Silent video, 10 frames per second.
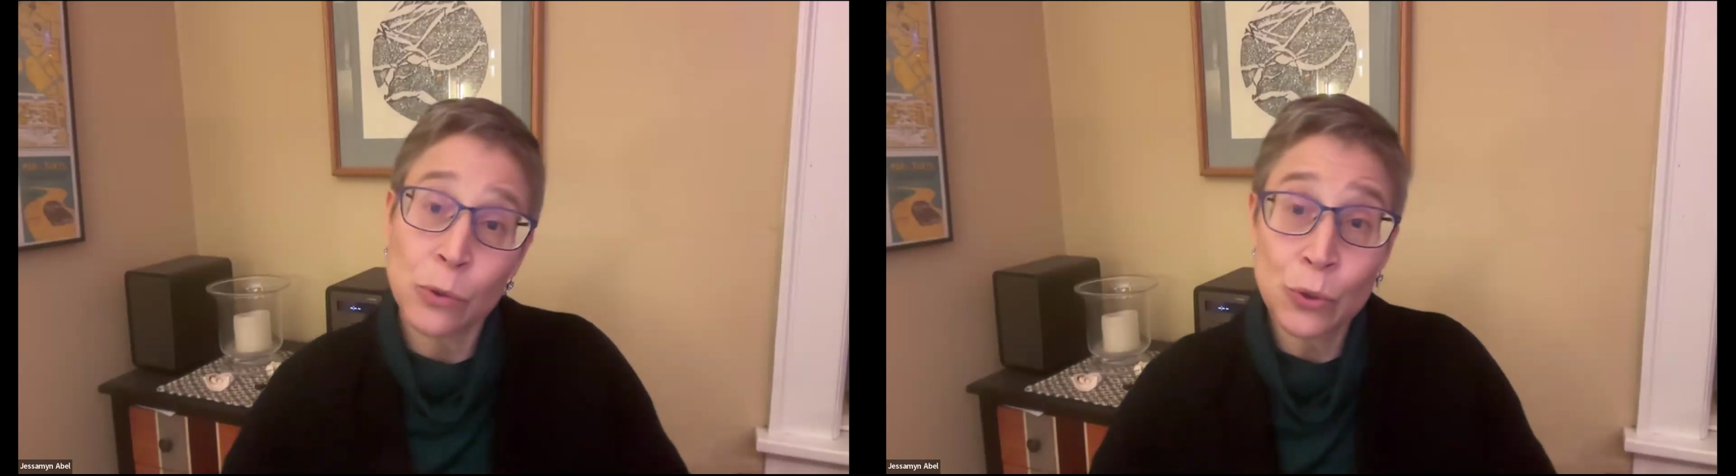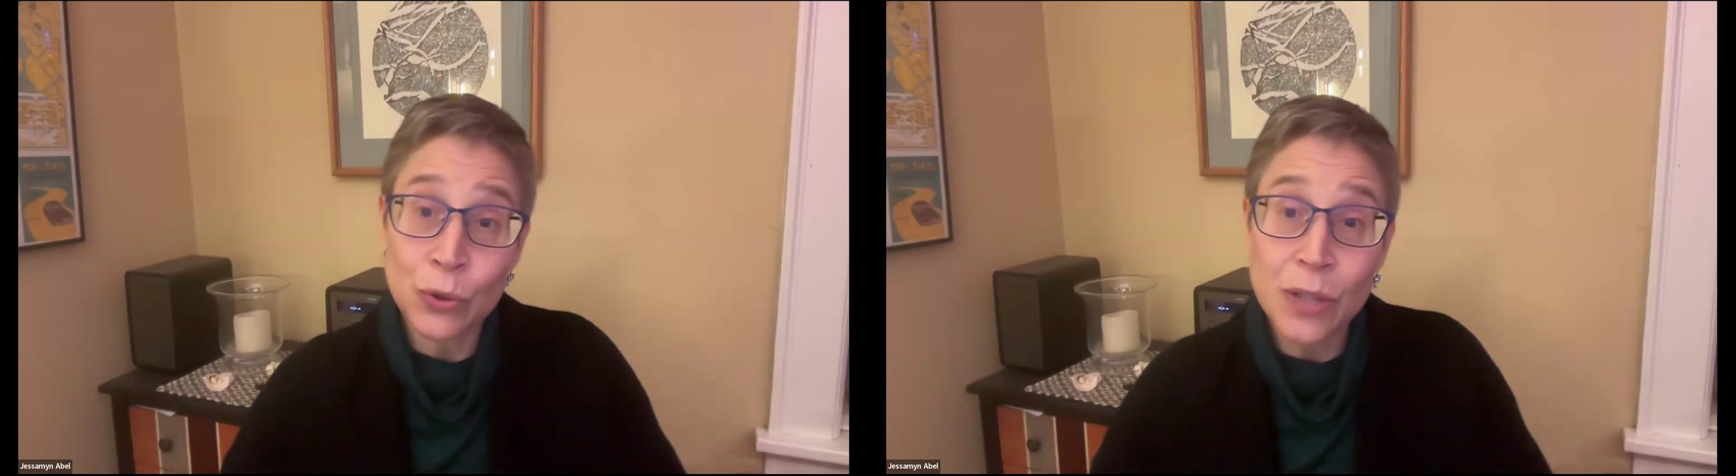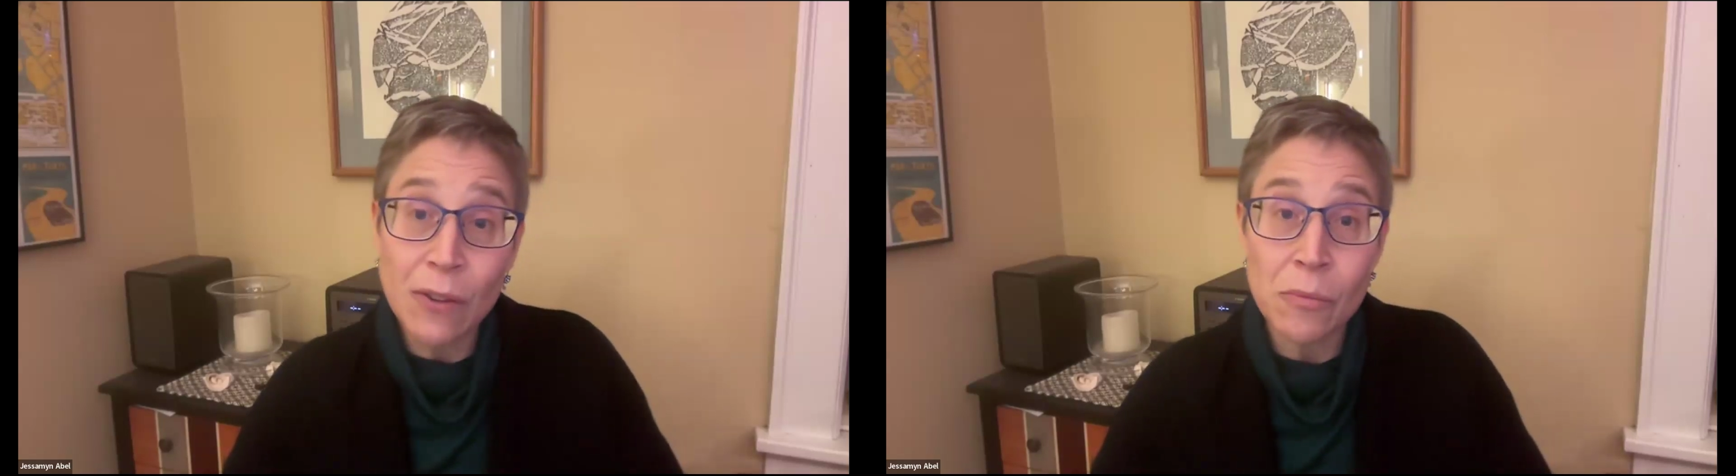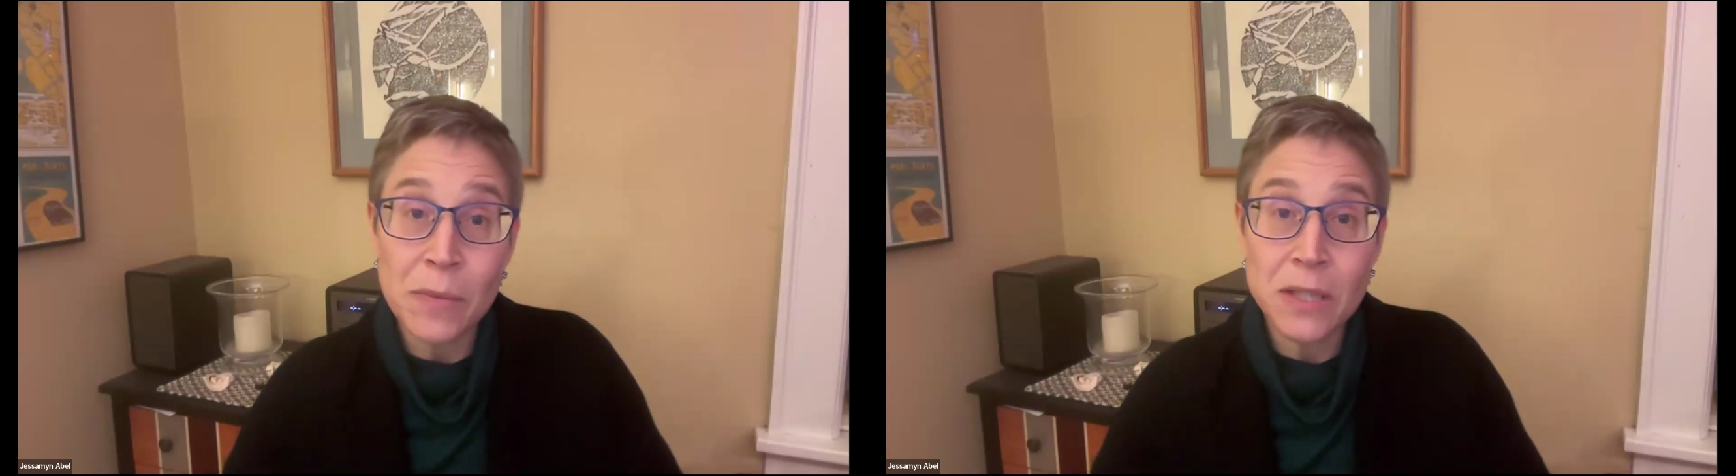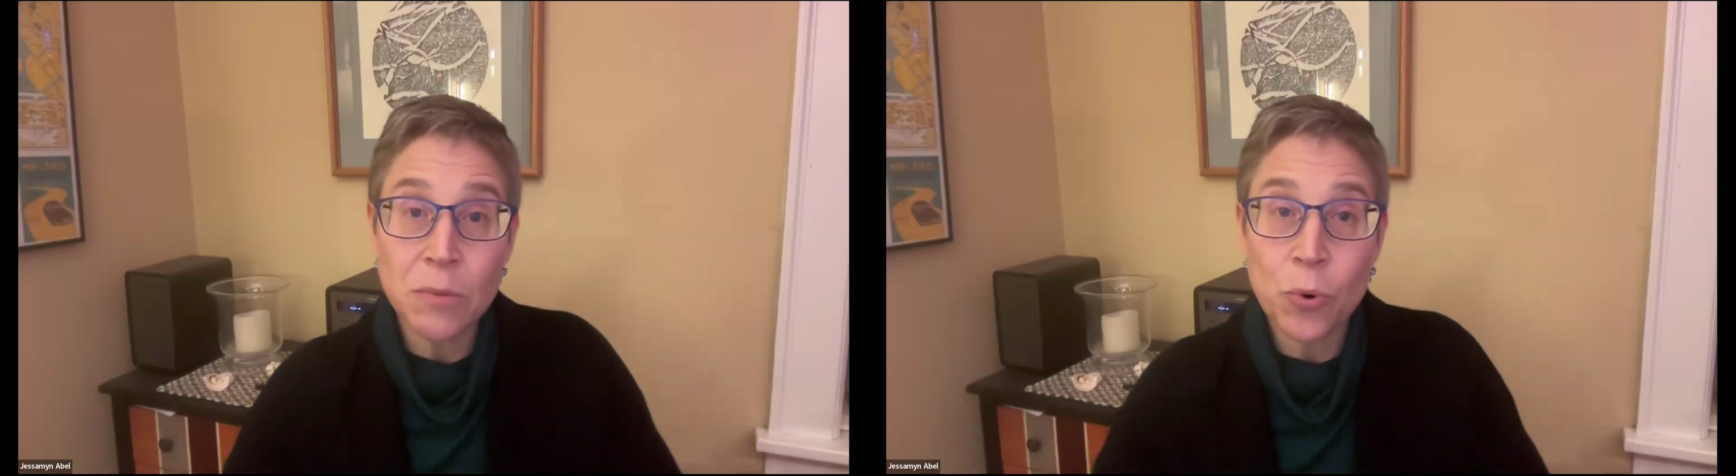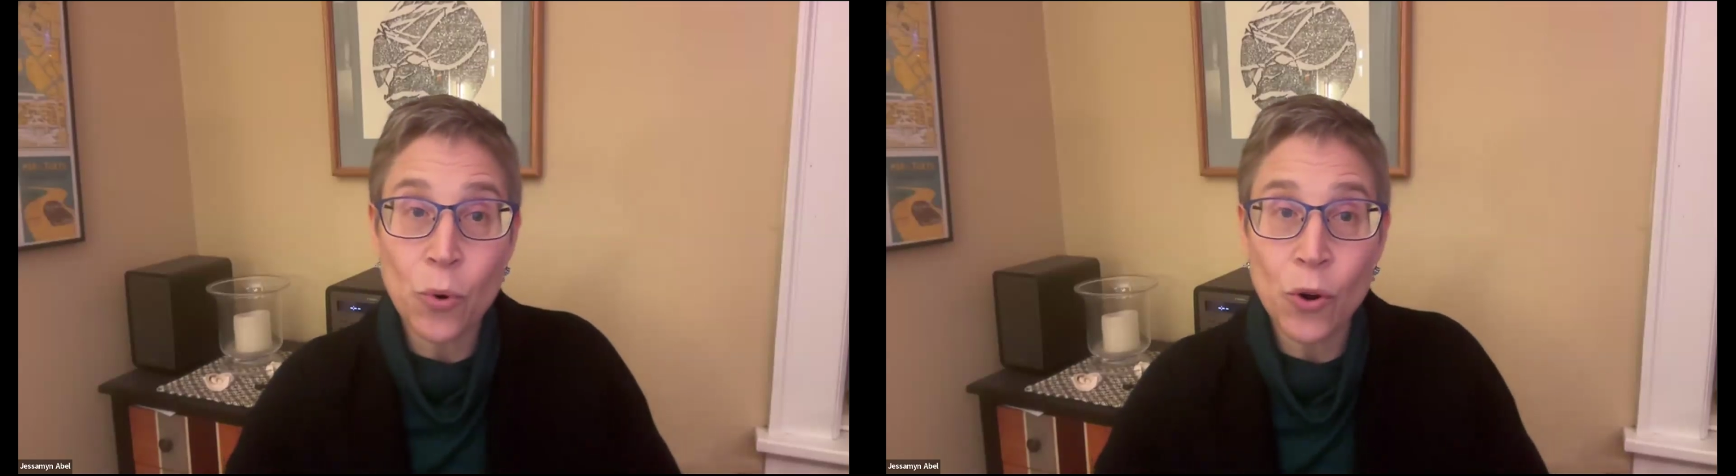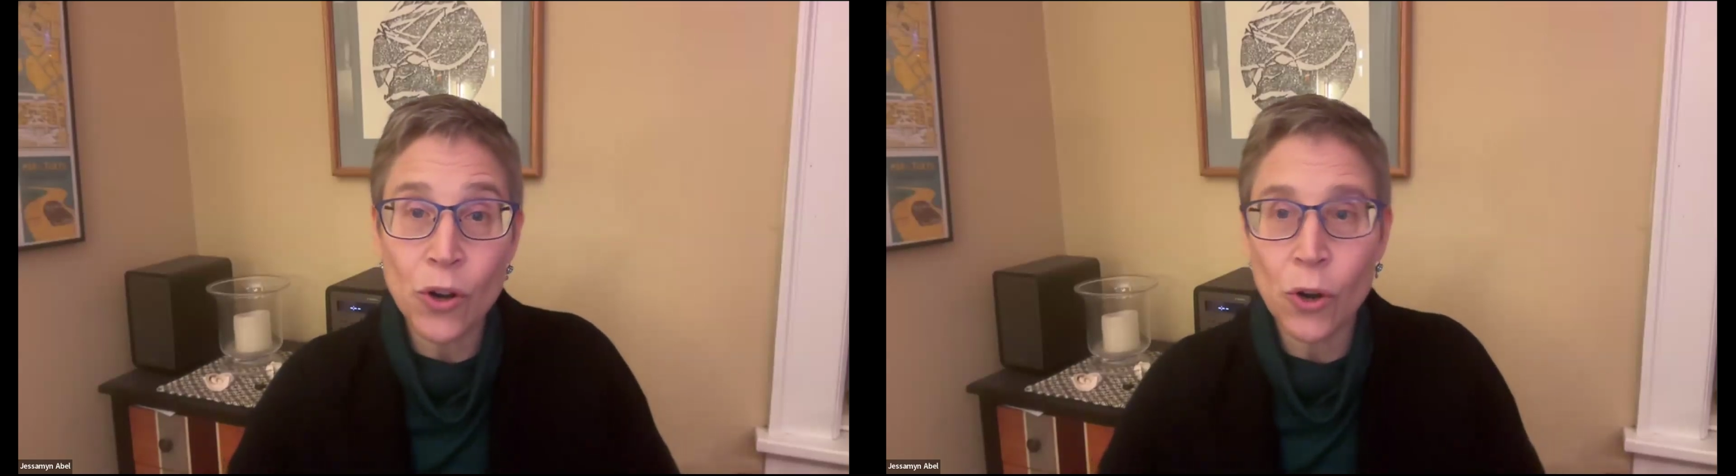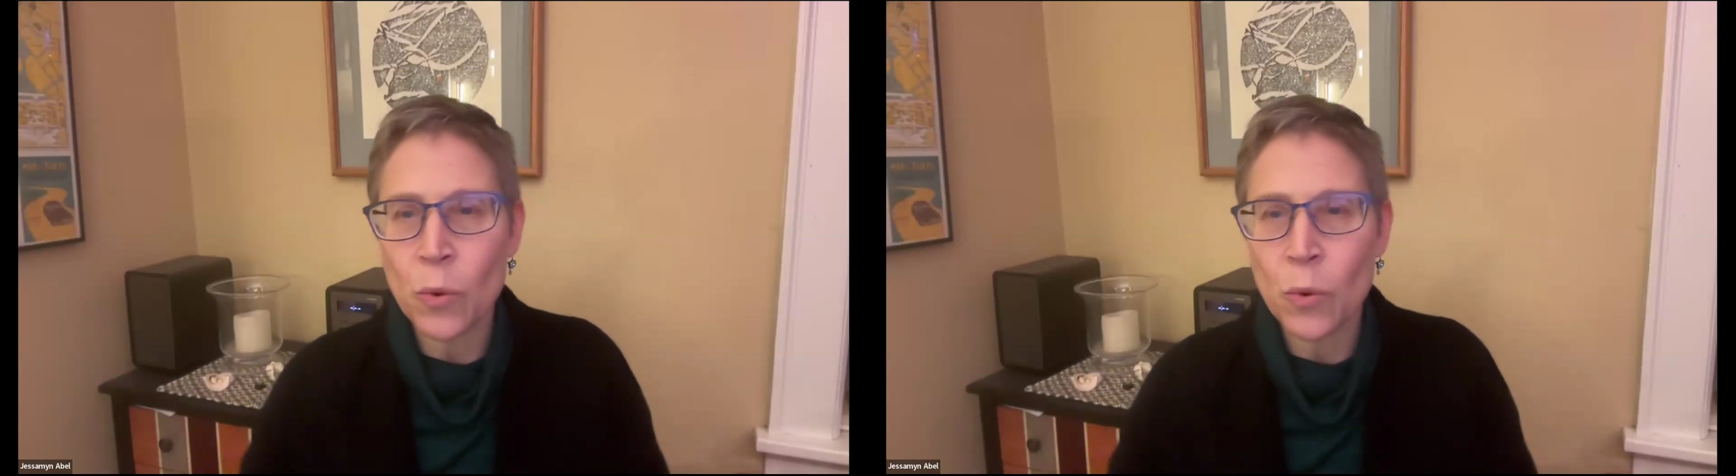lose government support,